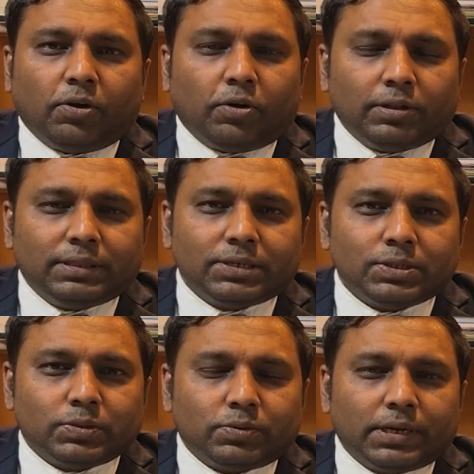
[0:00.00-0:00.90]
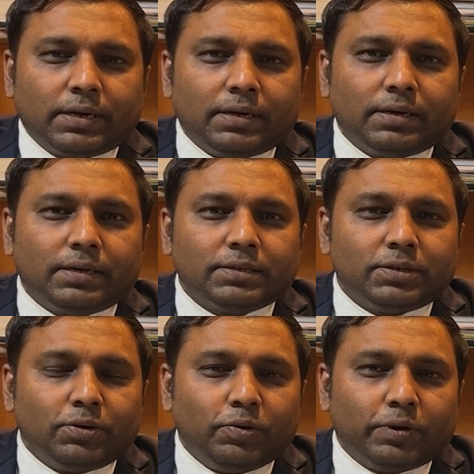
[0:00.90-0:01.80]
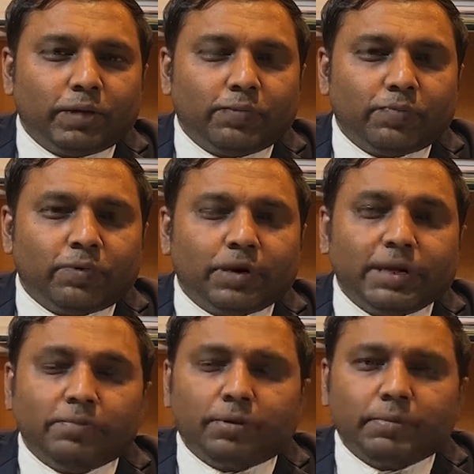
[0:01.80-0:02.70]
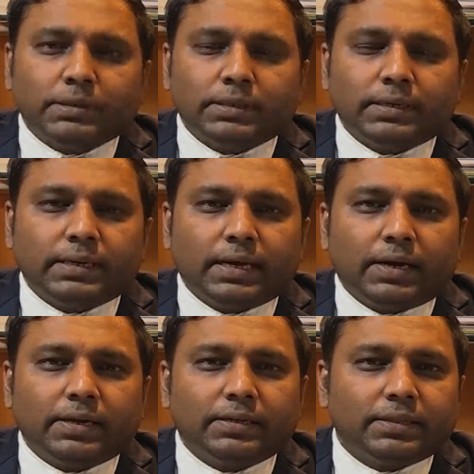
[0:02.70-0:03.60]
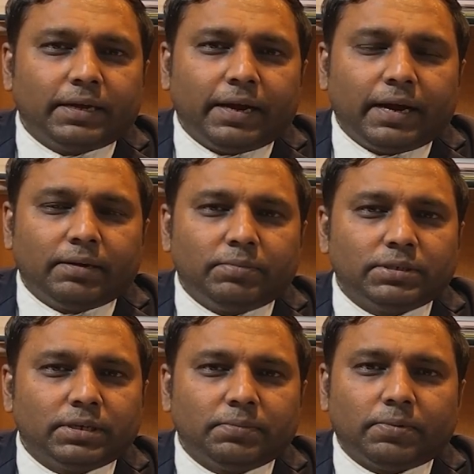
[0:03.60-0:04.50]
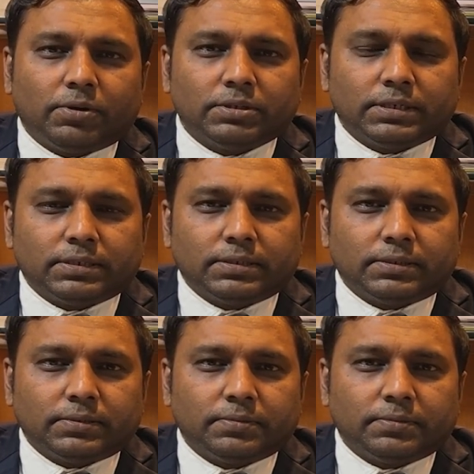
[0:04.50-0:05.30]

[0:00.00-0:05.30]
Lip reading: all the student is looking for information regarding the admission process.